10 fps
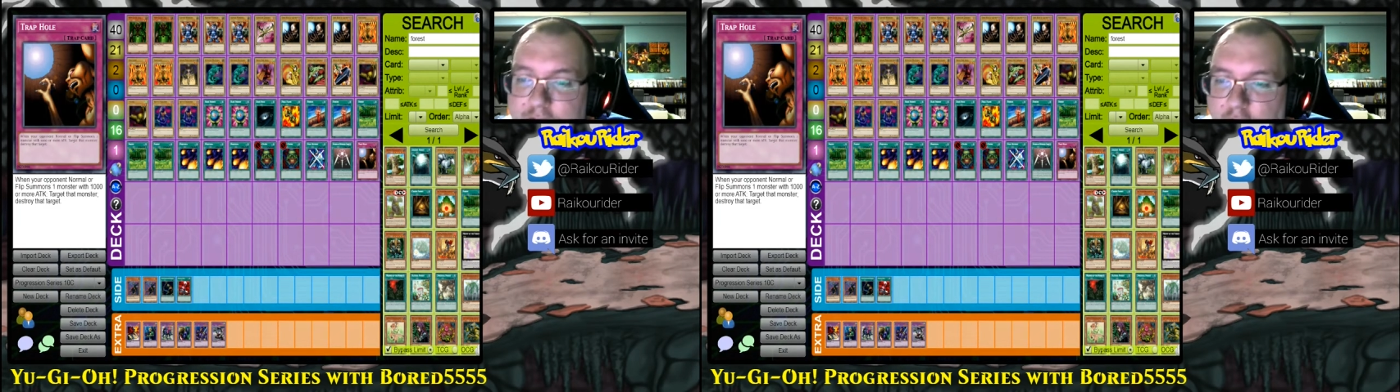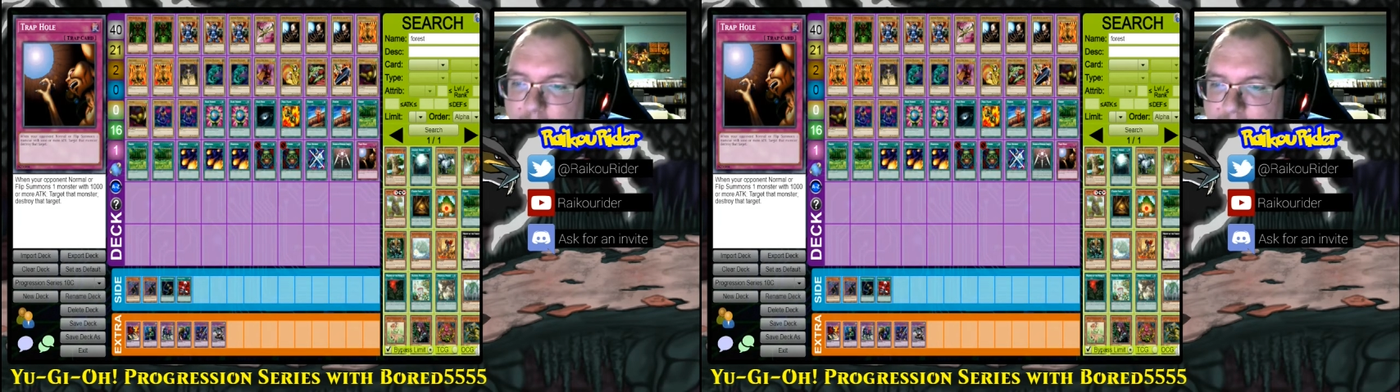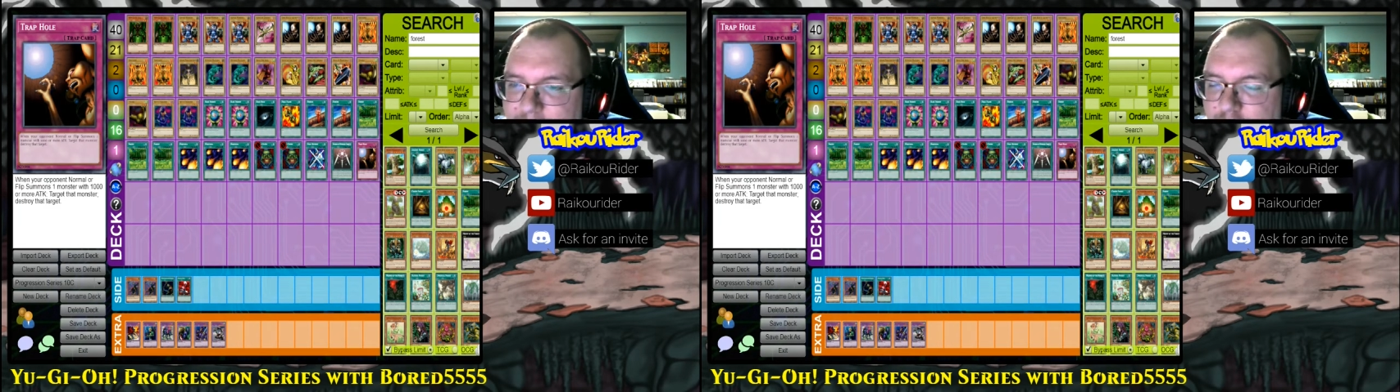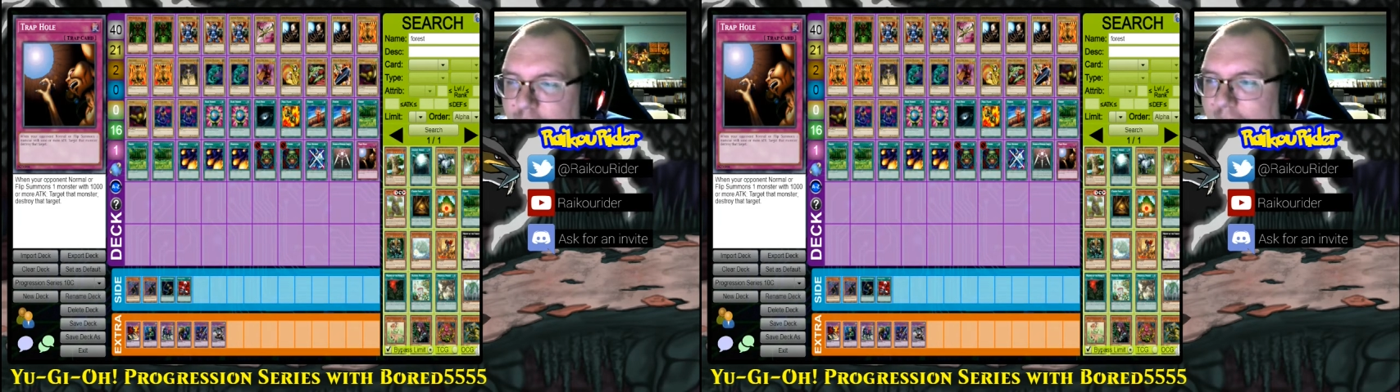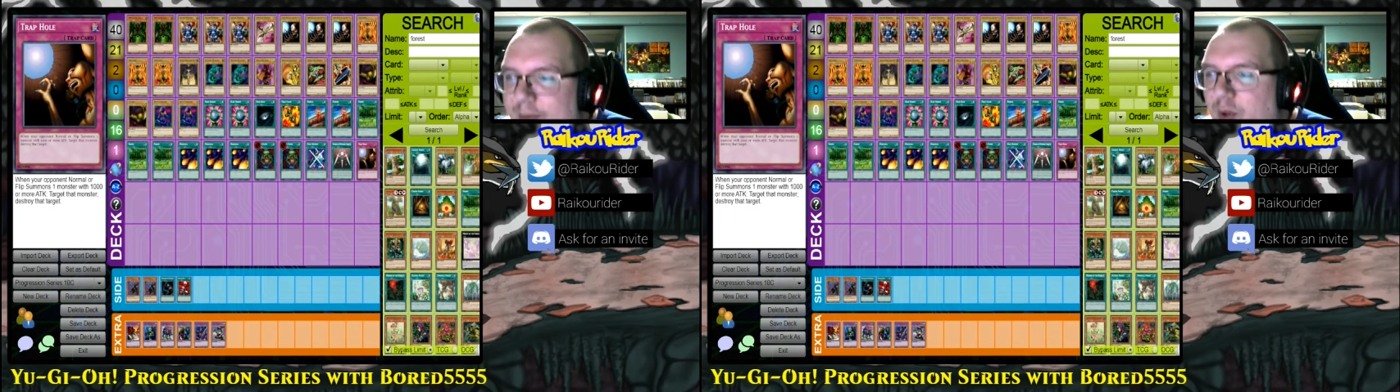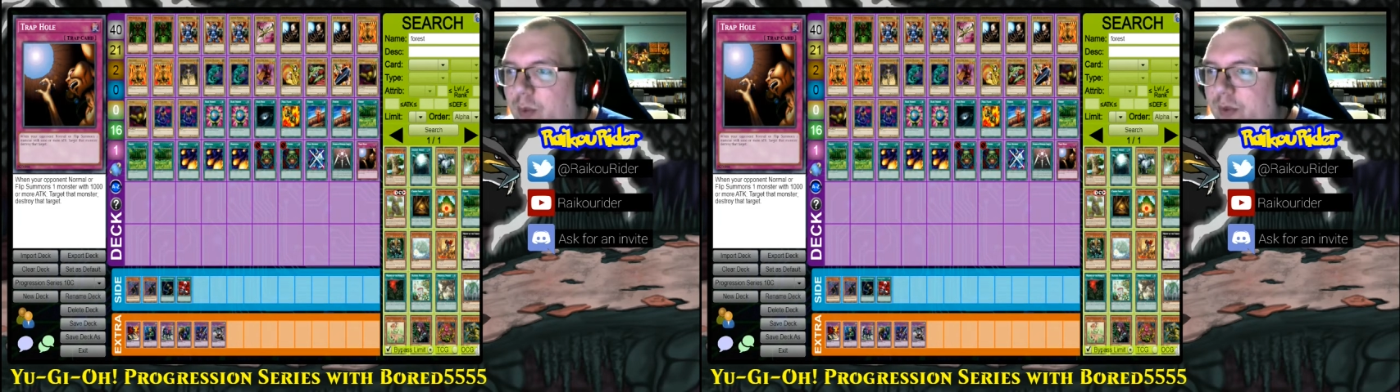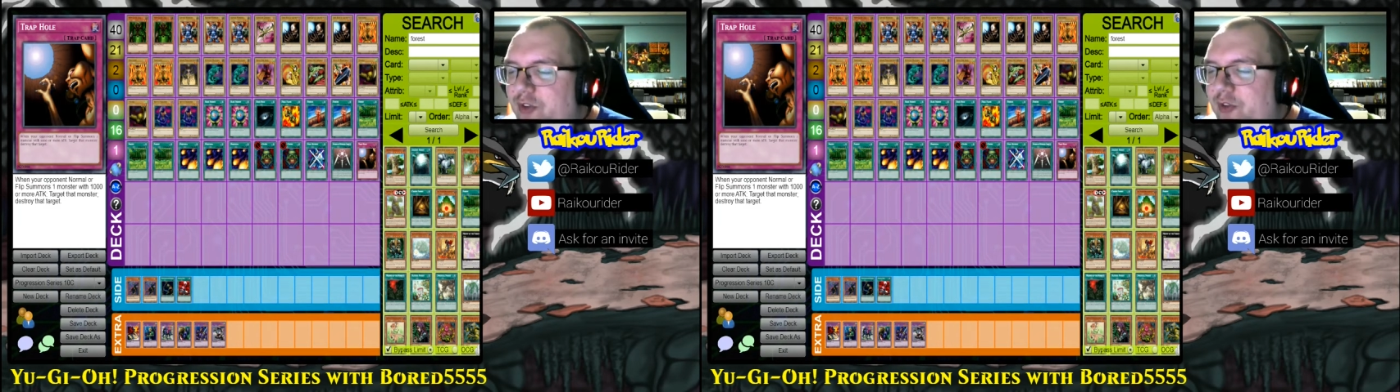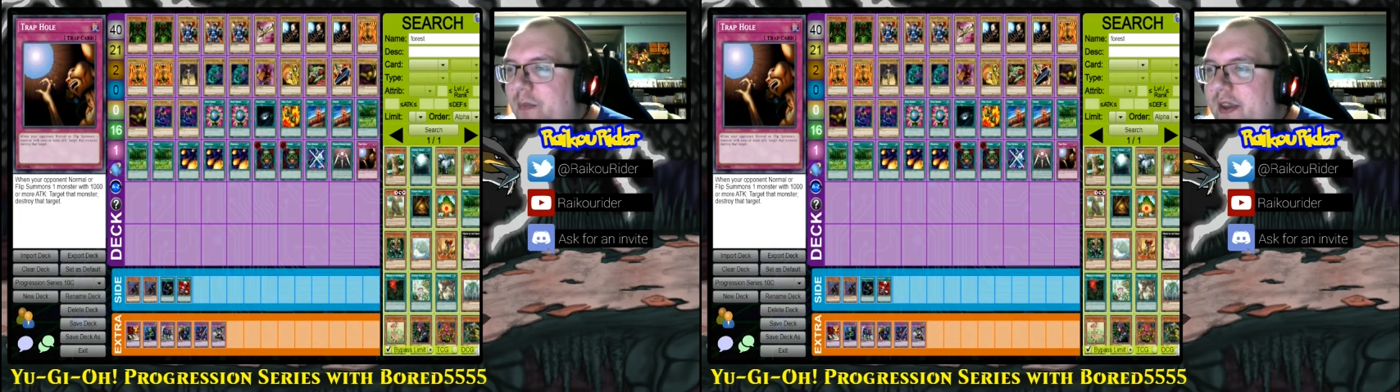copy of Trap Hole, which
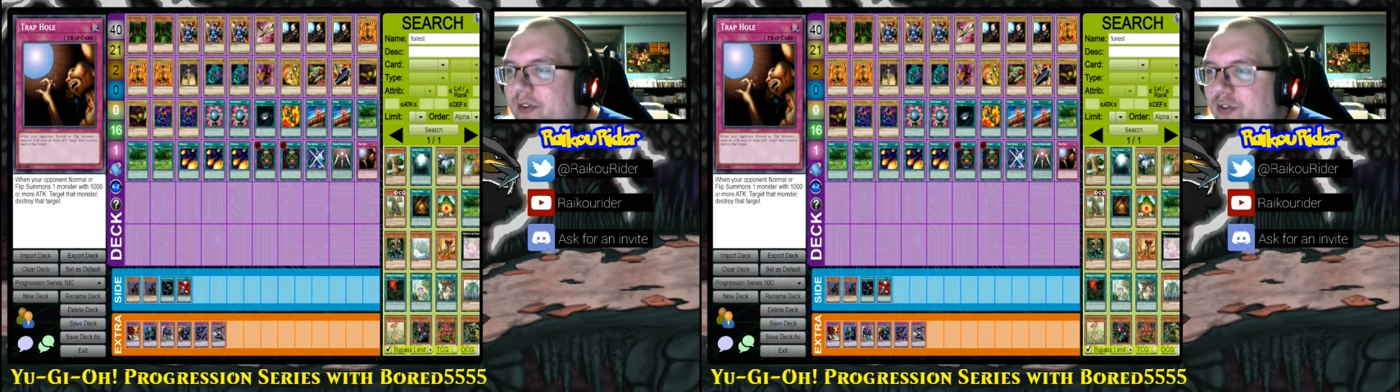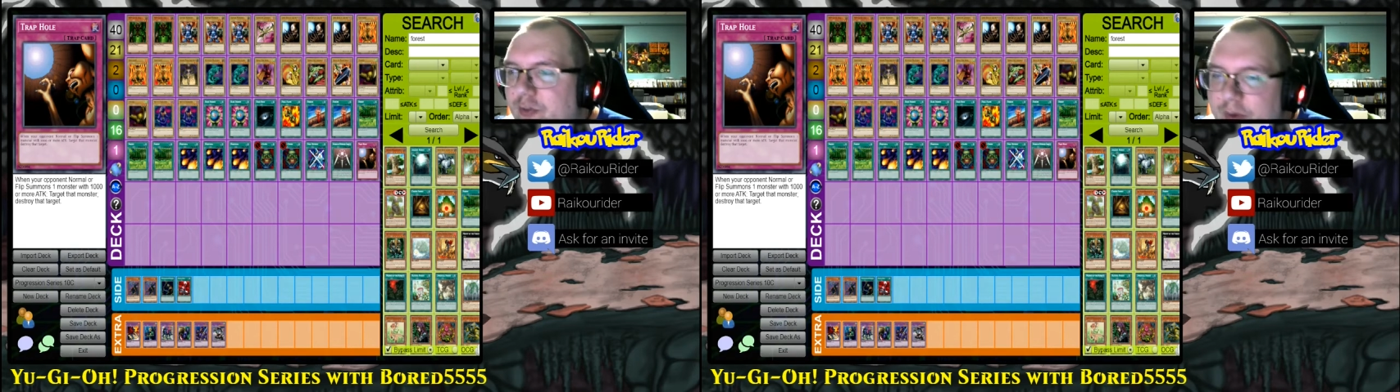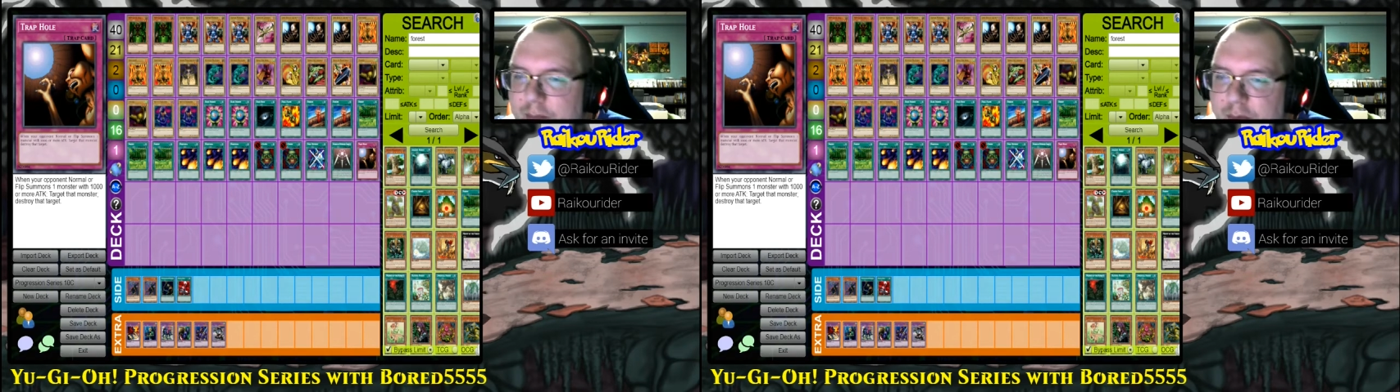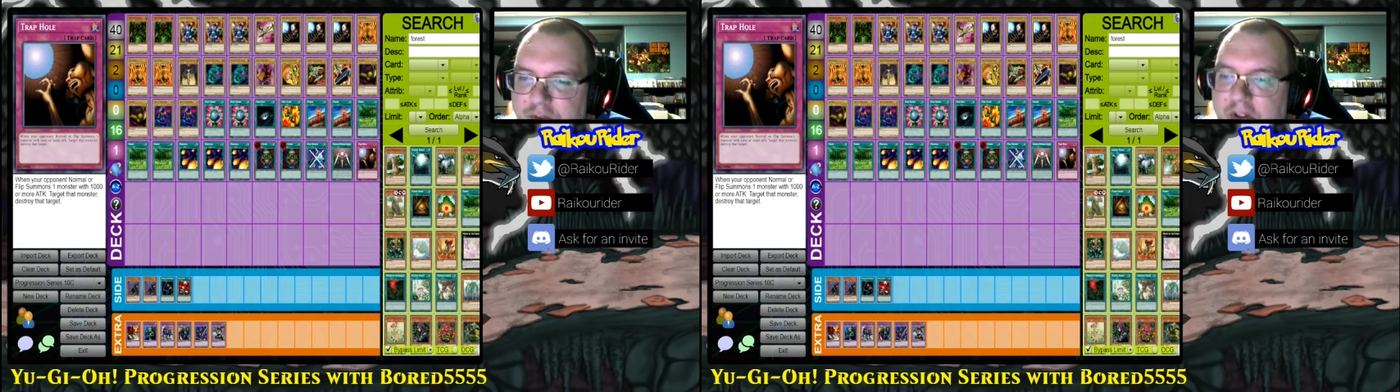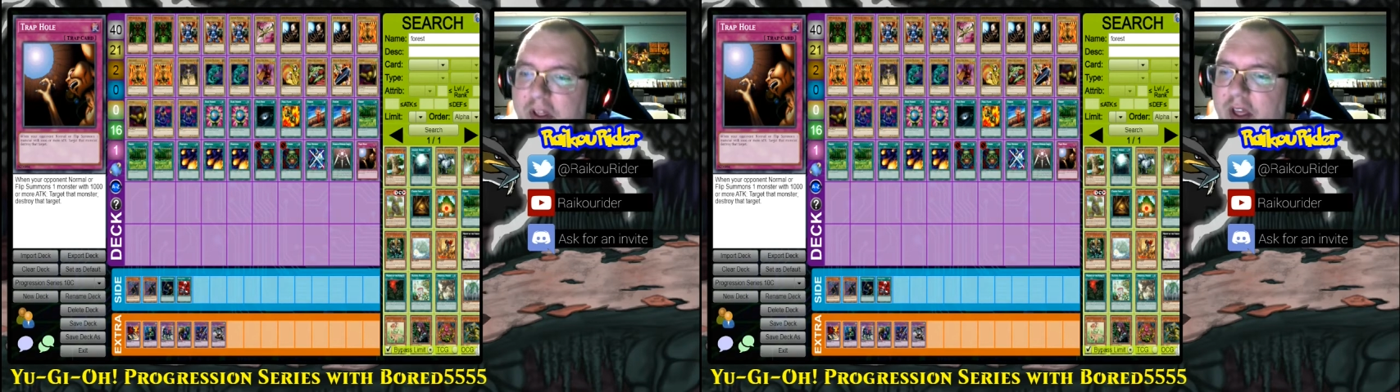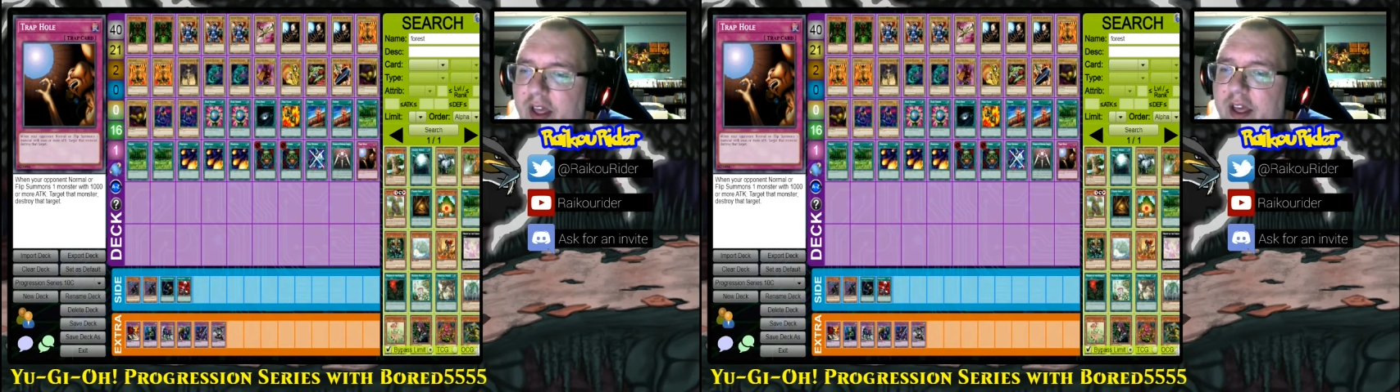is a piece of removal.